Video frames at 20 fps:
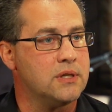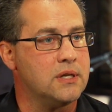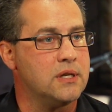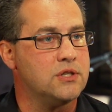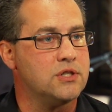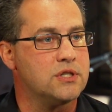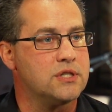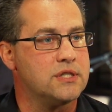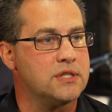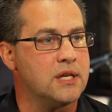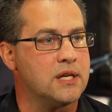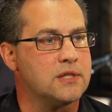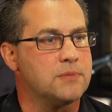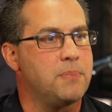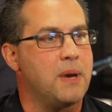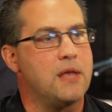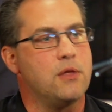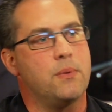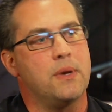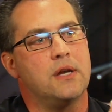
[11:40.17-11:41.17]
in Ninja 6,
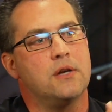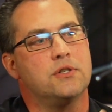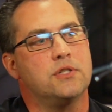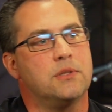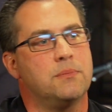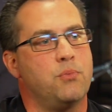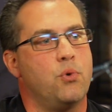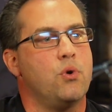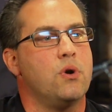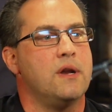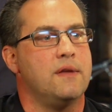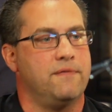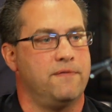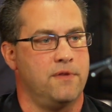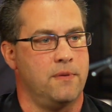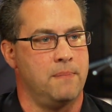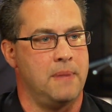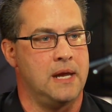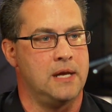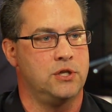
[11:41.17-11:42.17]
by the way, here's some more
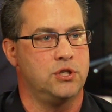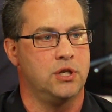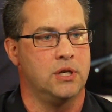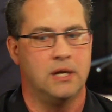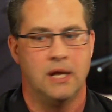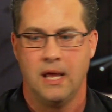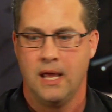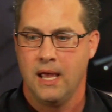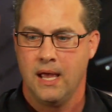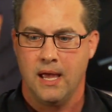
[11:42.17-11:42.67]
information.